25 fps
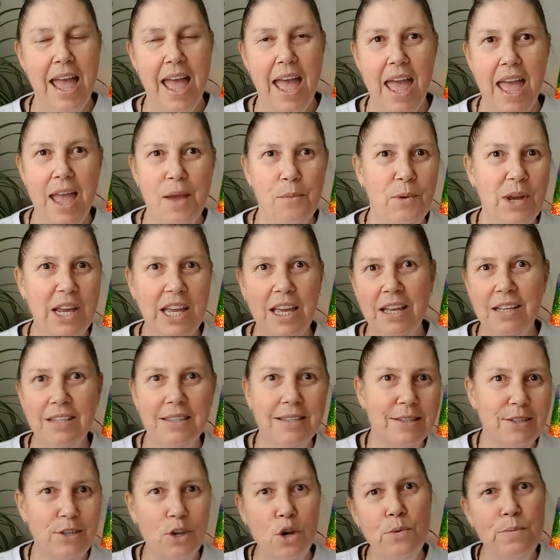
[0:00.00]
And we get
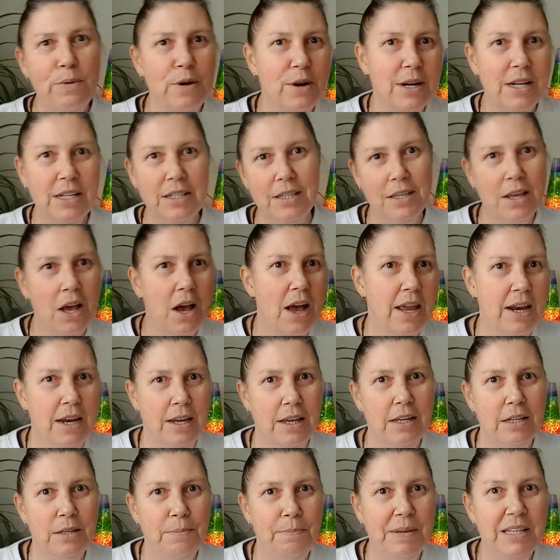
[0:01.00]
super
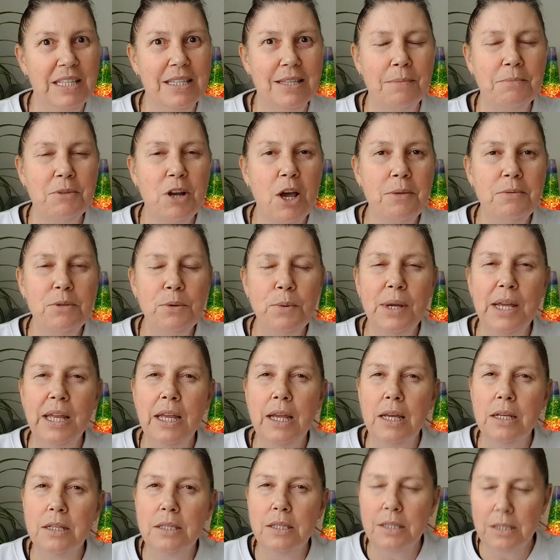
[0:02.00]
excited, but sometimes we can
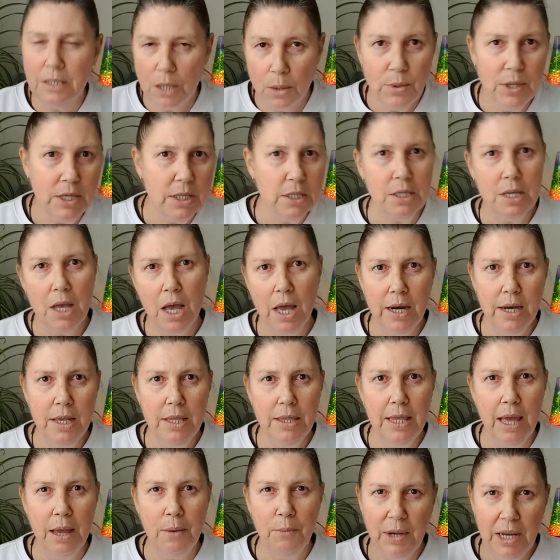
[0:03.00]
get so excited
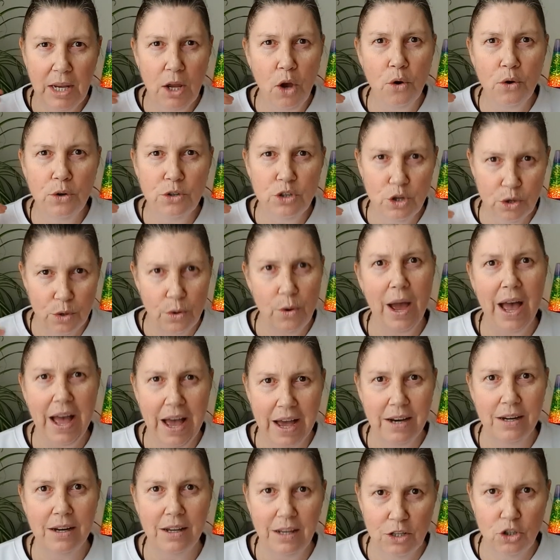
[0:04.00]
that we go too
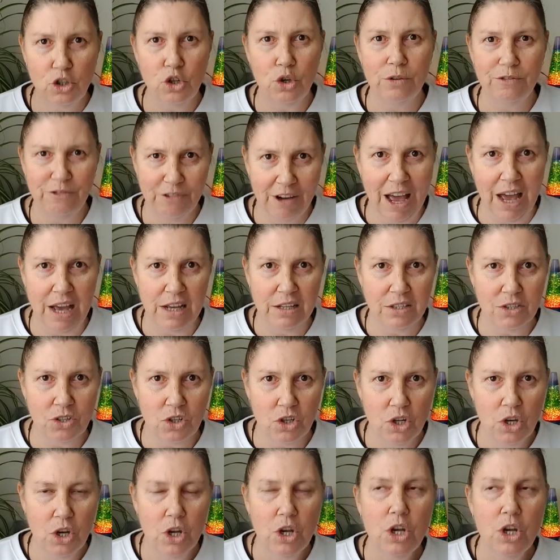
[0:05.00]
hard and too fast.